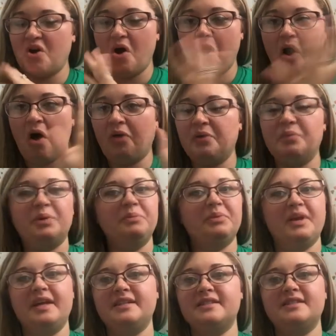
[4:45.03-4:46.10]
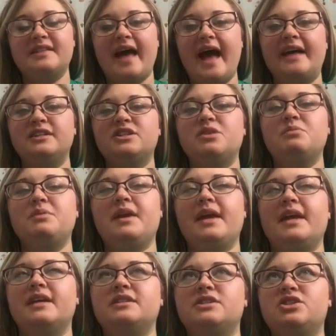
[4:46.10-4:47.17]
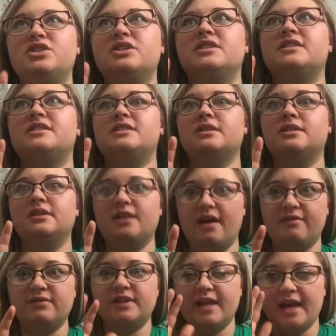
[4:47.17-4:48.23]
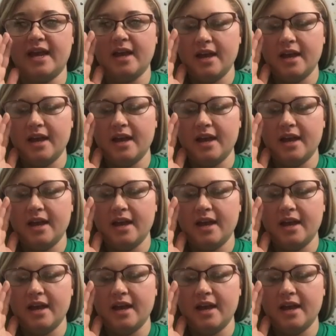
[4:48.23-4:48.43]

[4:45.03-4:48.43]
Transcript: All in one place. That to me is just lovely.